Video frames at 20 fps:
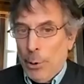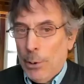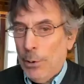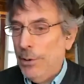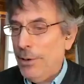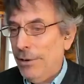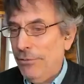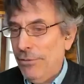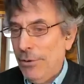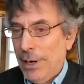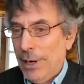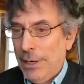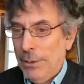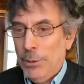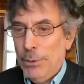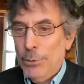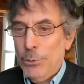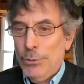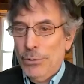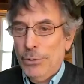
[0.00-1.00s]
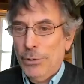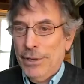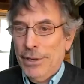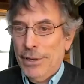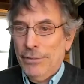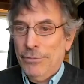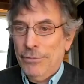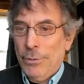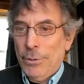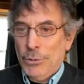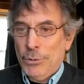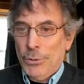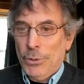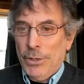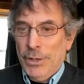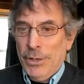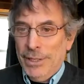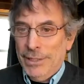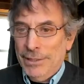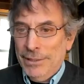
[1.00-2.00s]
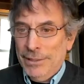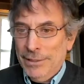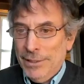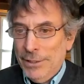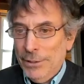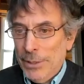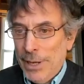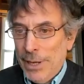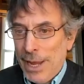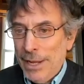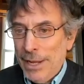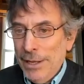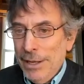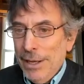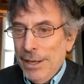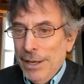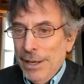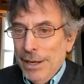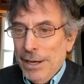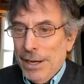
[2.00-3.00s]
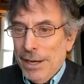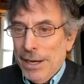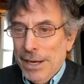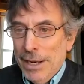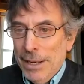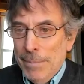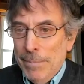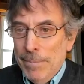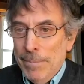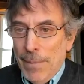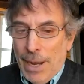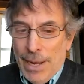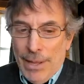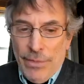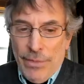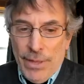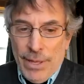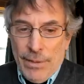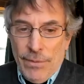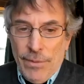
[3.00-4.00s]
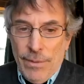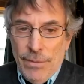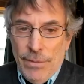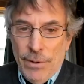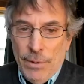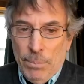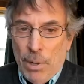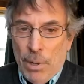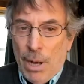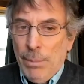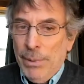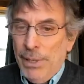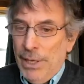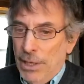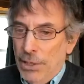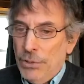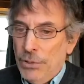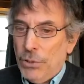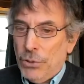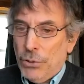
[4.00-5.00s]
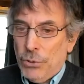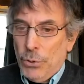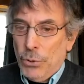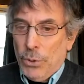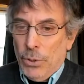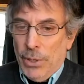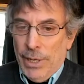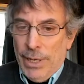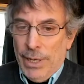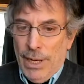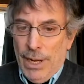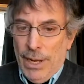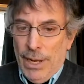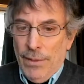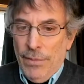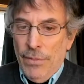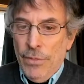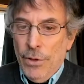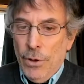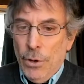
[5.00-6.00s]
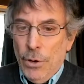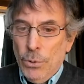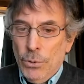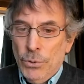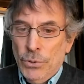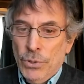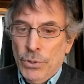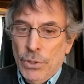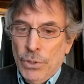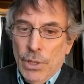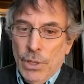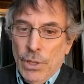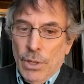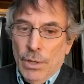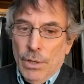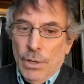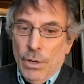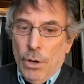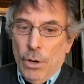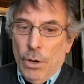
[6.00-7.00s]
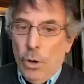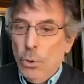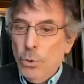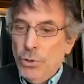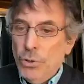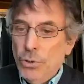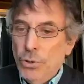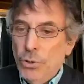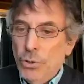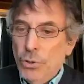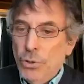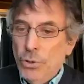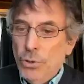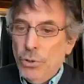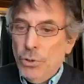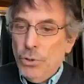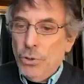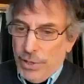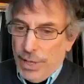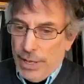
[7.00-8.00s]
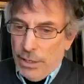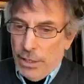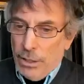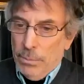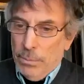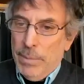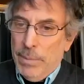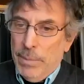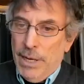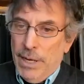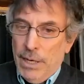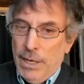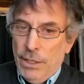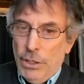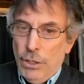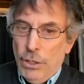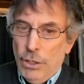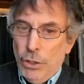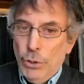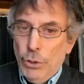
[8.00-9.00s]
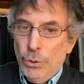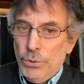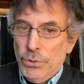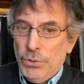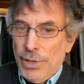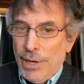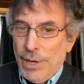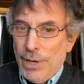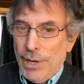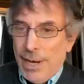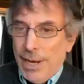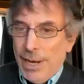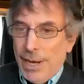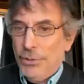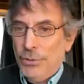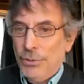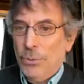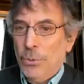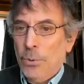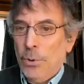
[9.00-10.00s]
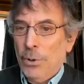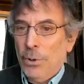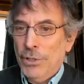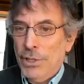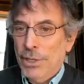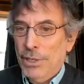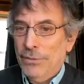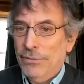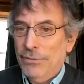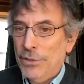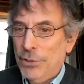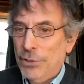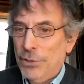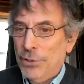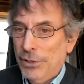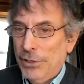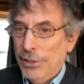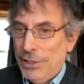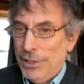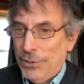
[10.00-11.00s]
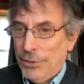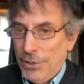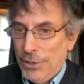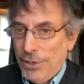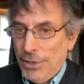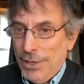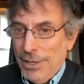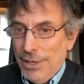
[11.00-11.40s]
for anyone who's looking for a story in the UK. I think there probably is a story in those hotels that are being used as quarantine facilities.